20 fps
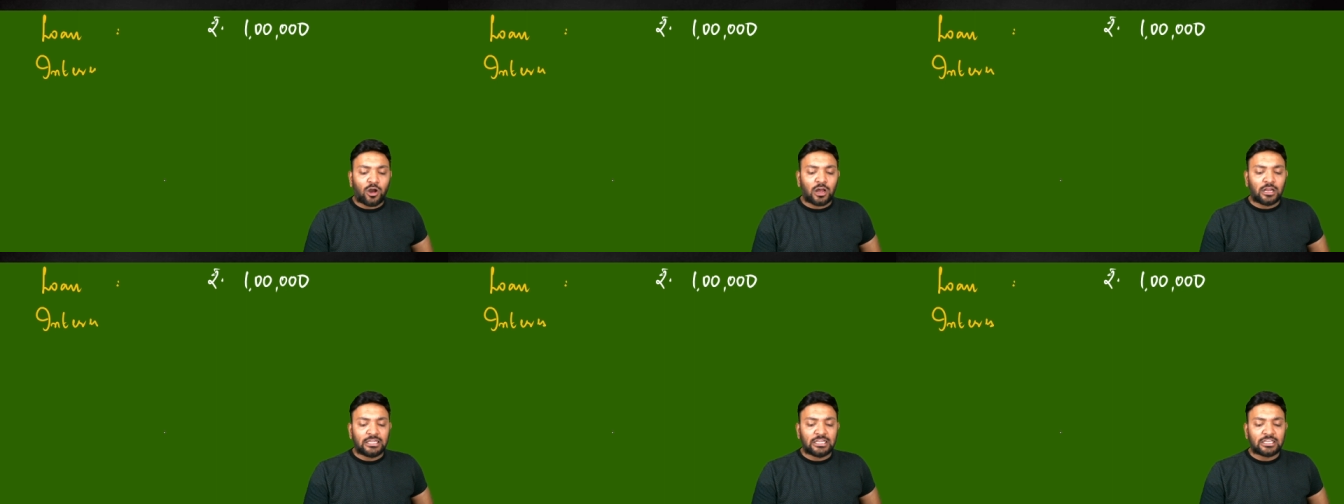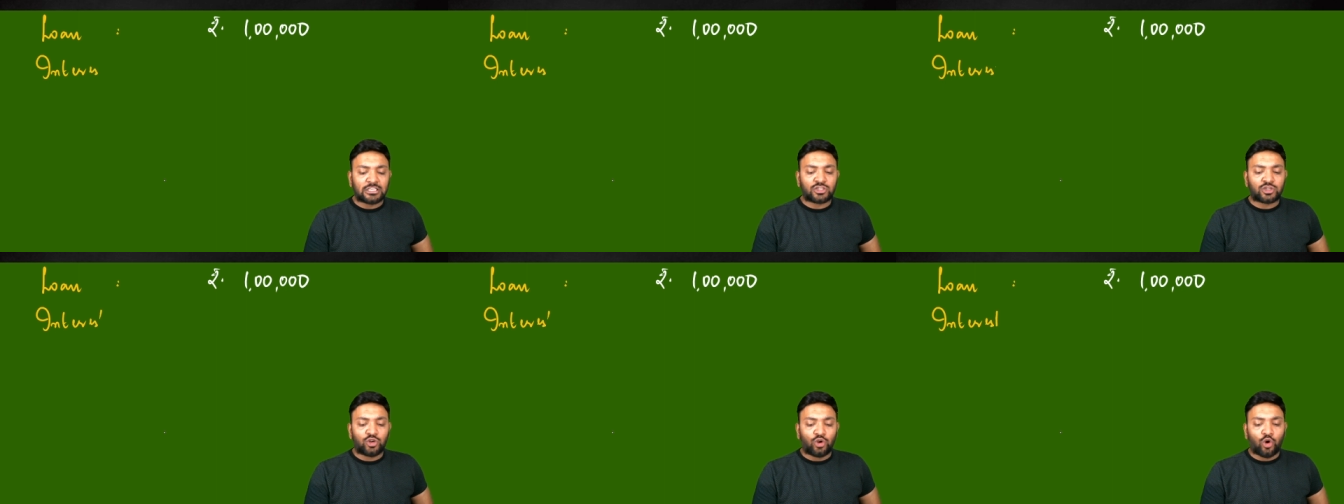on
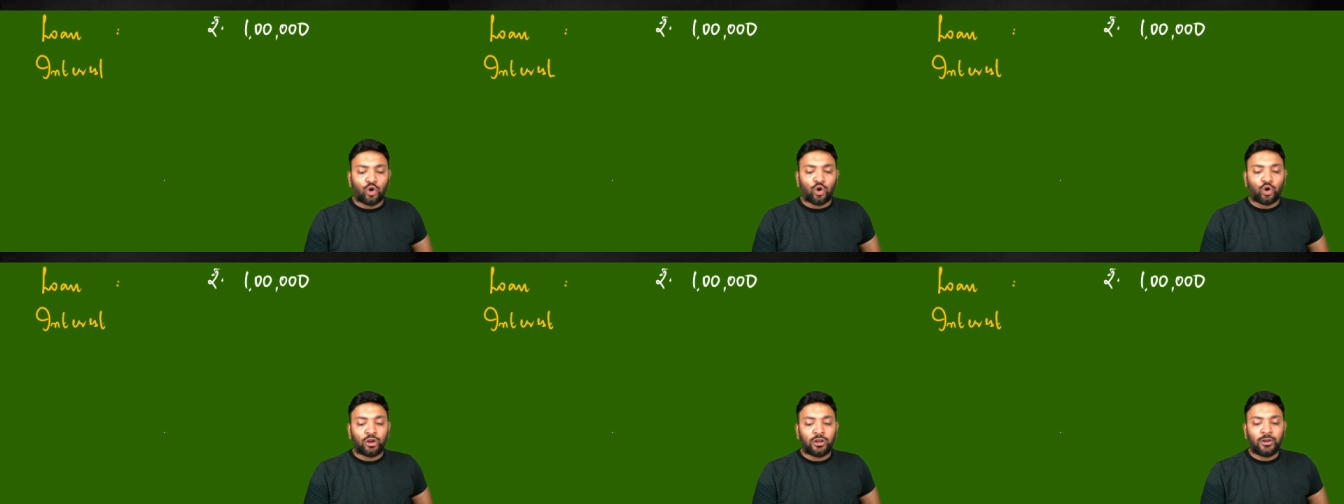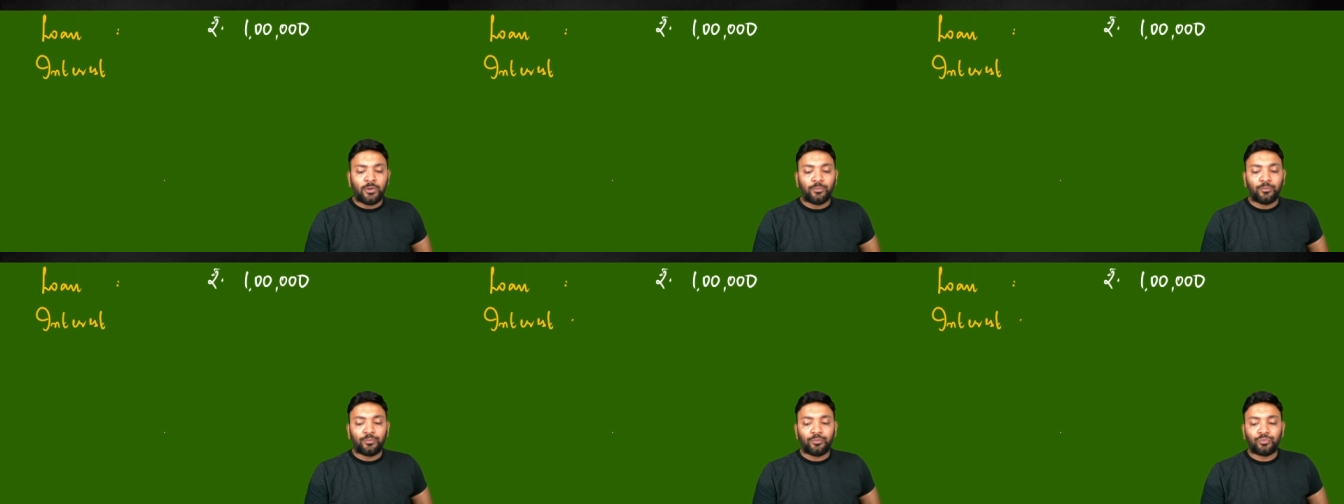this
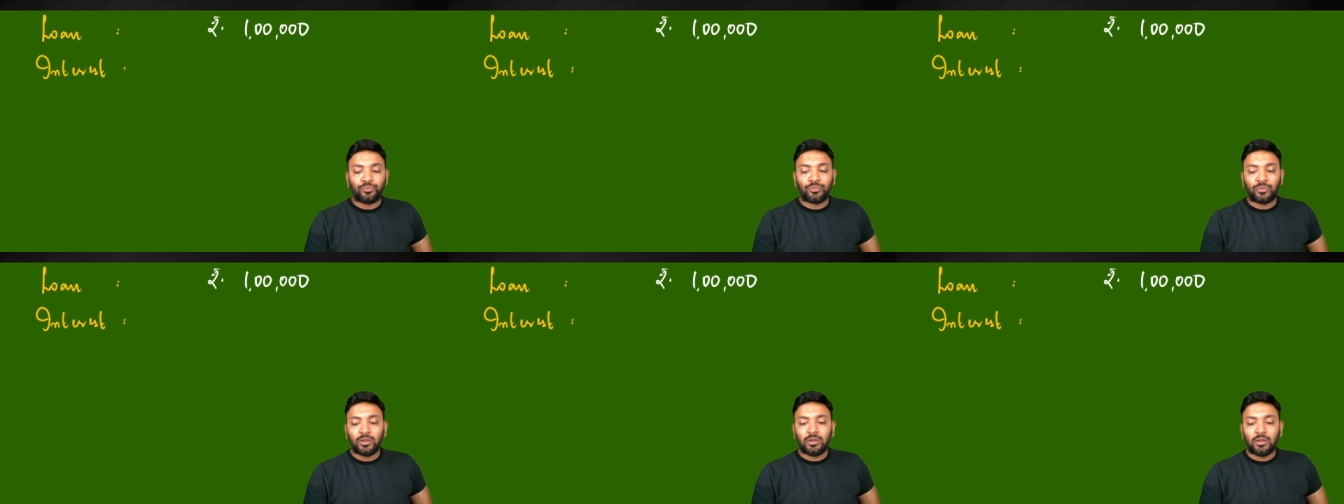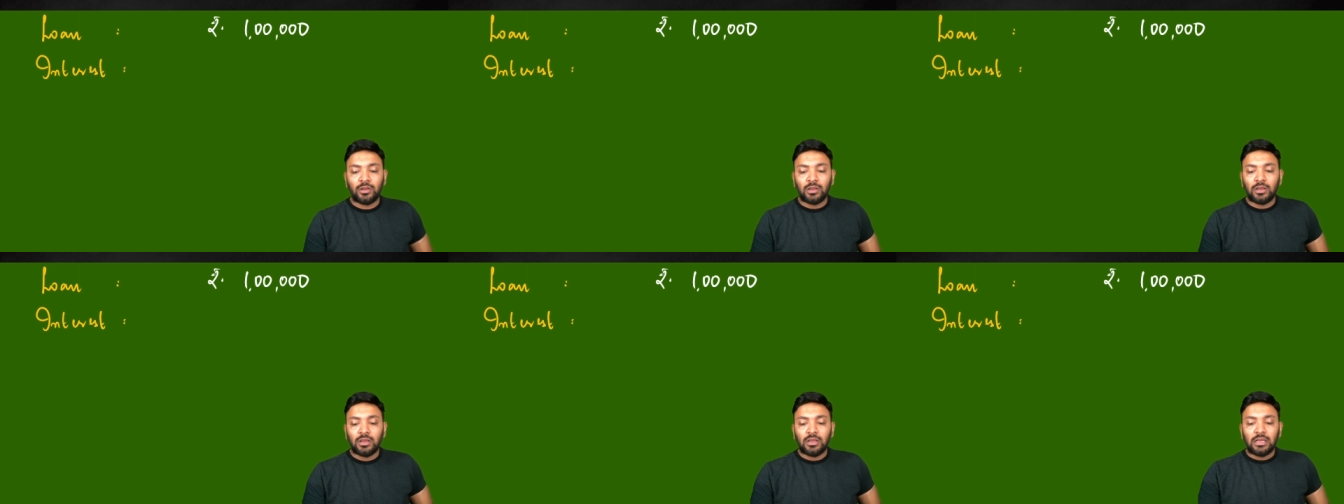loan
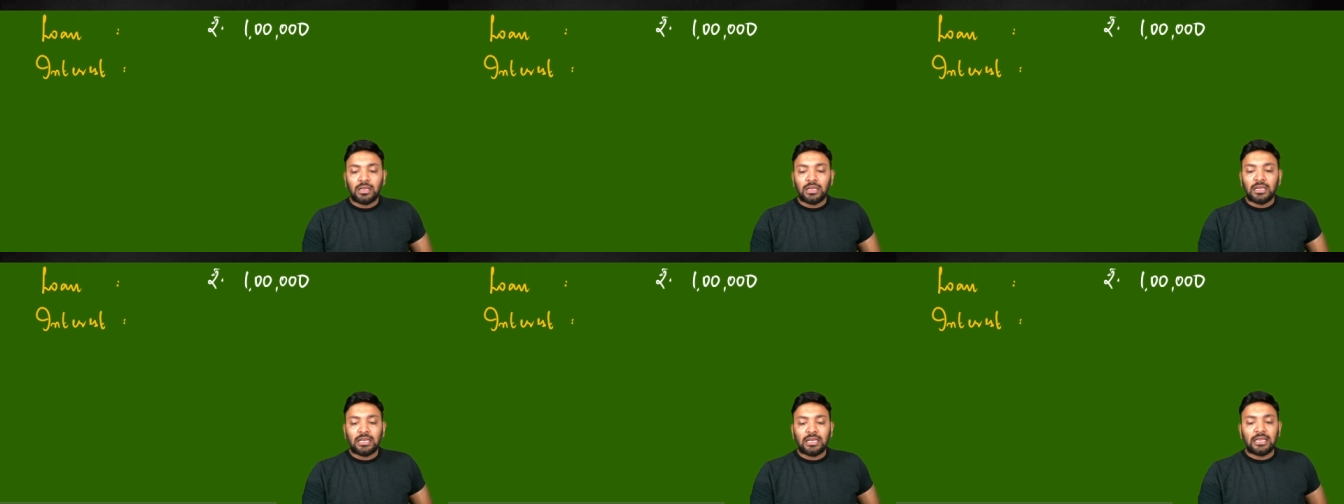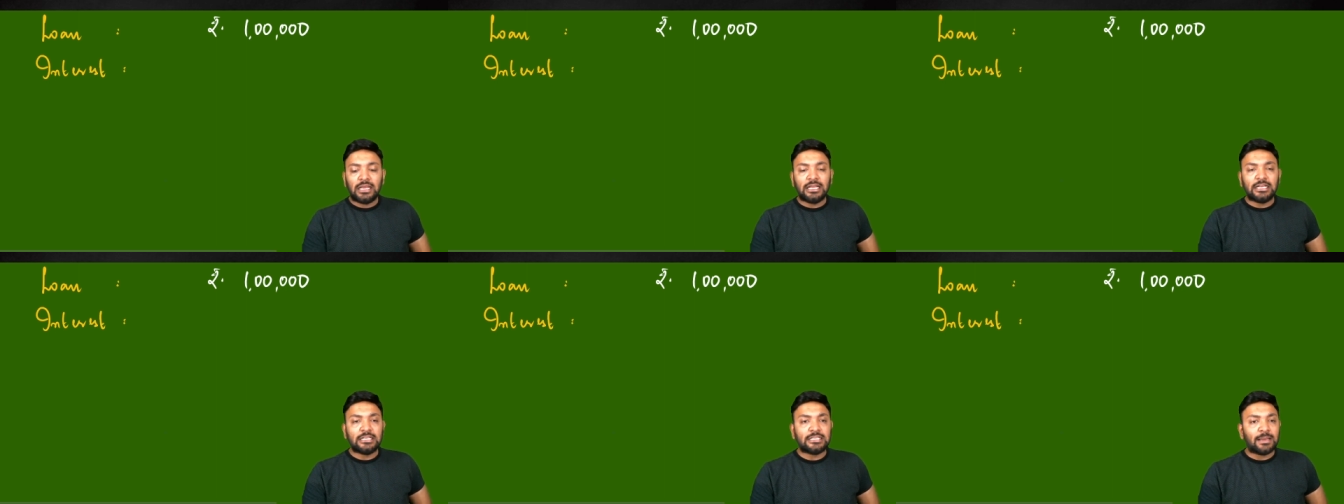
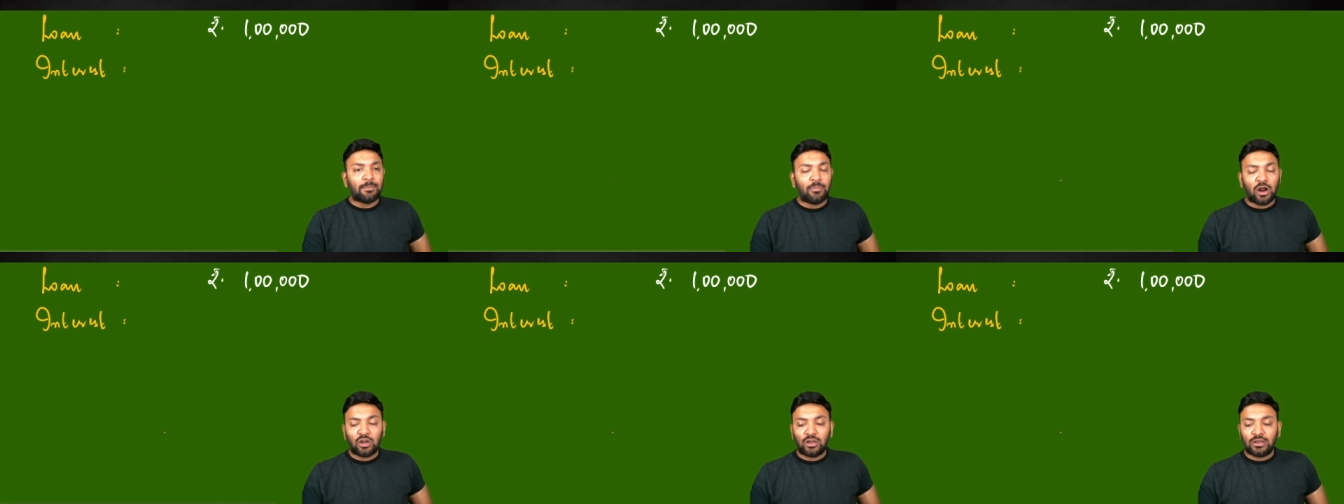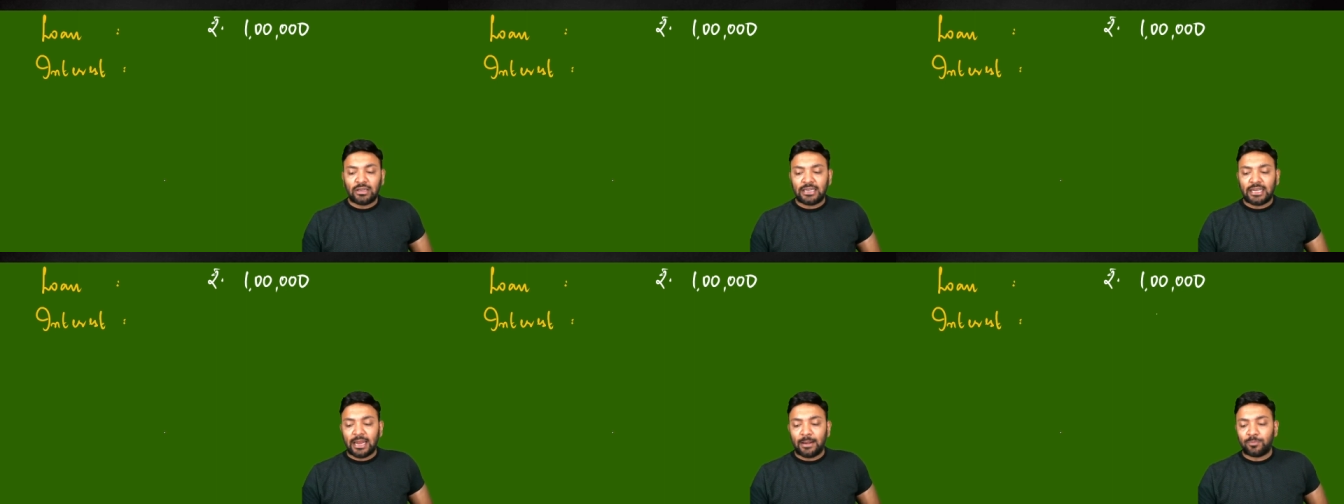is
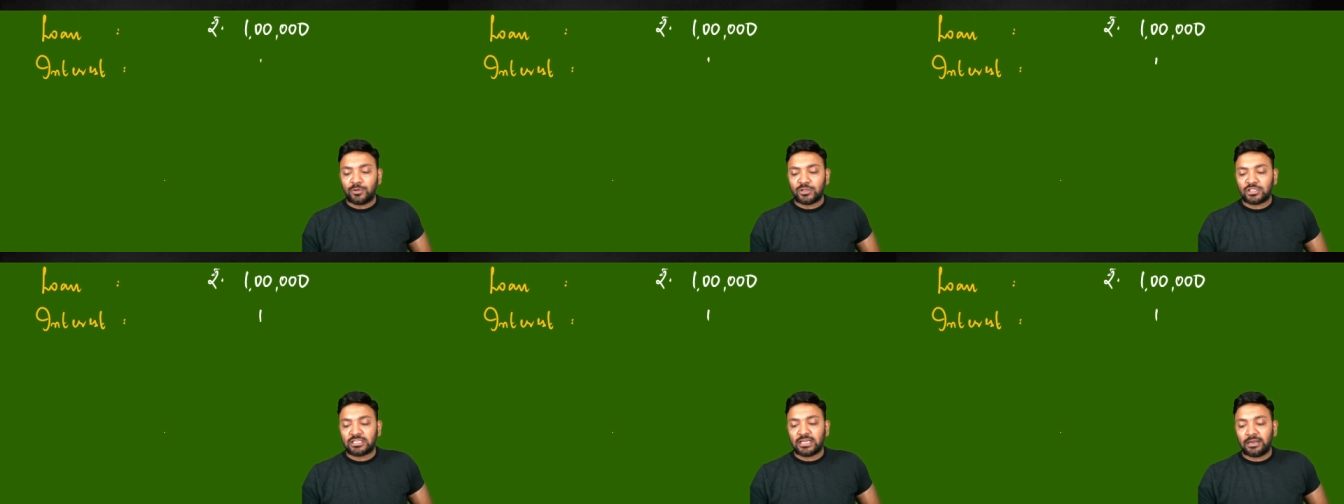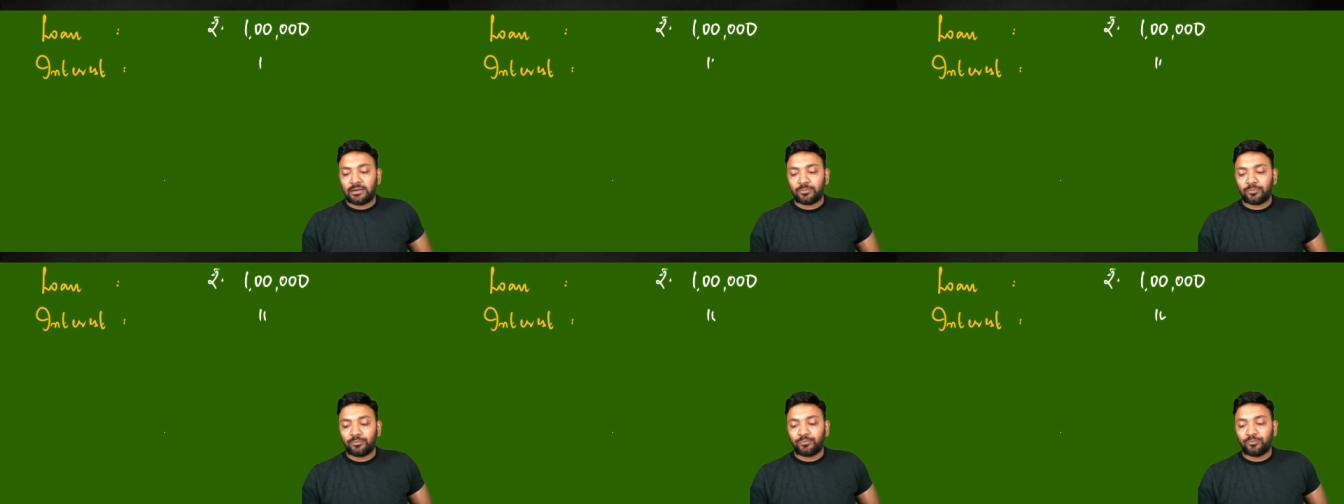about 10%.